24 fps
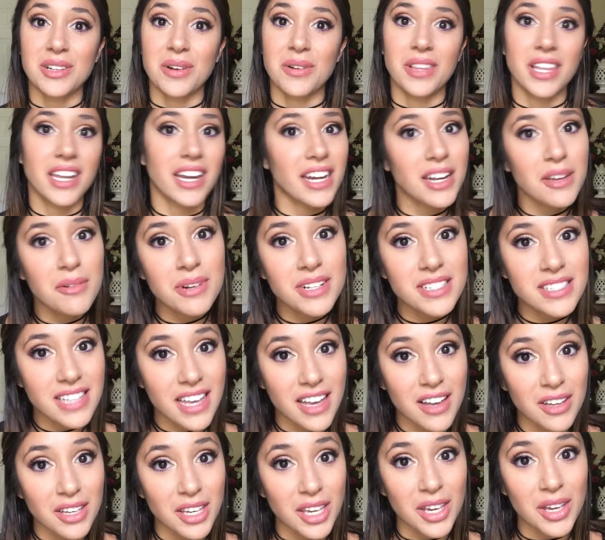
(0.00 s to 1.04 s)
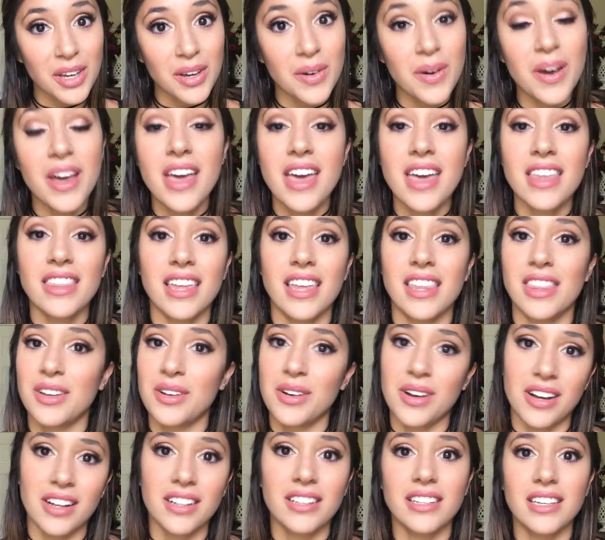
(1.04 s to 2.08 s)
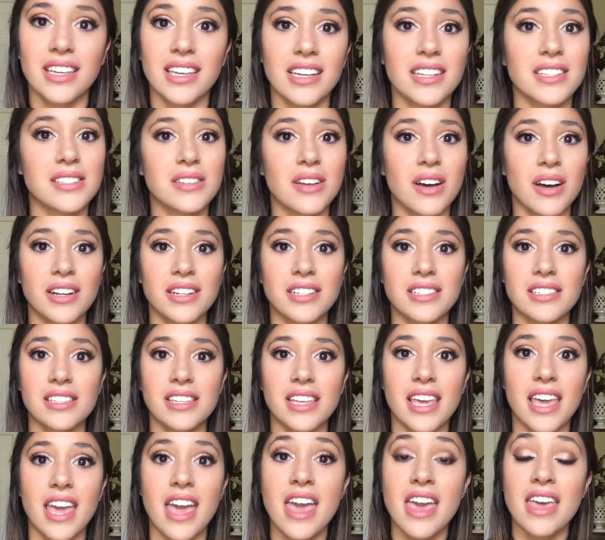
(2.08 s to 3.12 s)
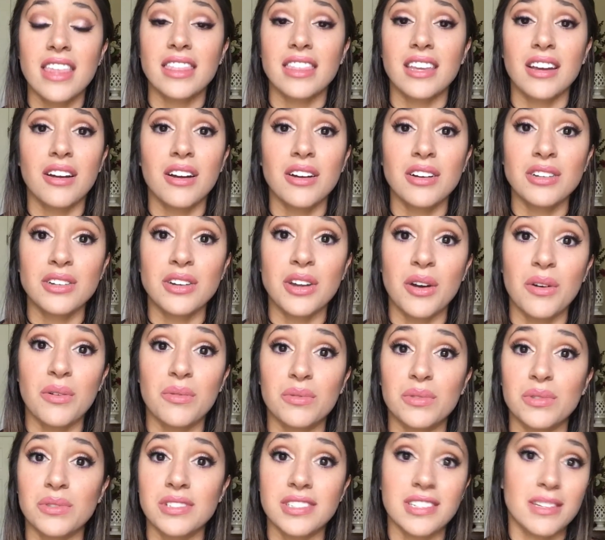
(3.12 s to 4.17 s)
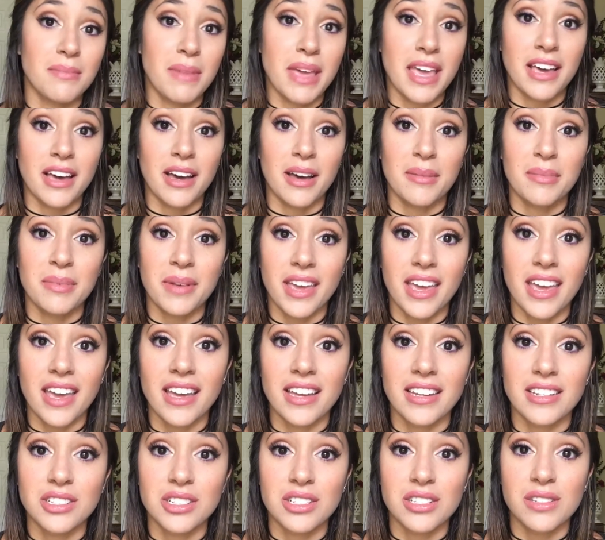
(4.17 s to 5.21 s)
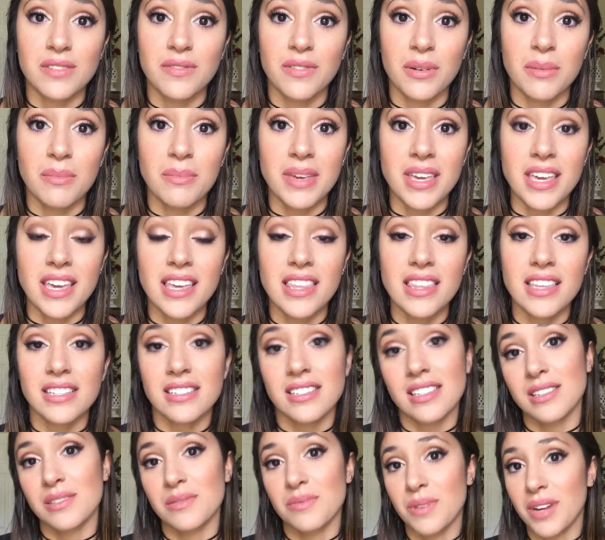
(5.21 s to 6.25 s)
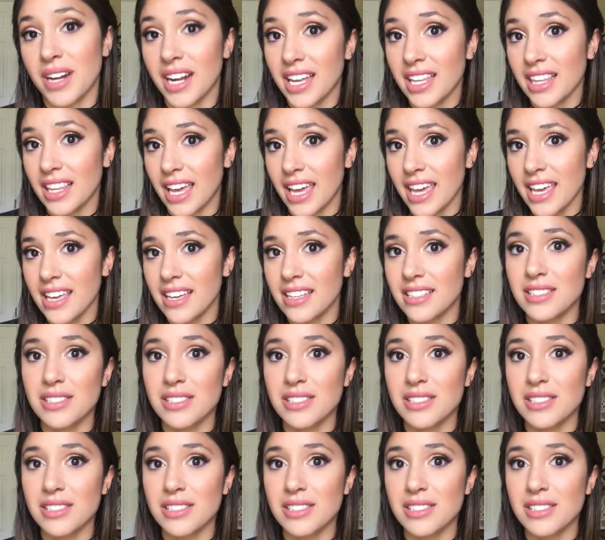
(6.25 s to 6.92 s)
Don't let anyone tell you that they're ugly, because honestly, there are no rules in makeup, and just for me, this is what I like.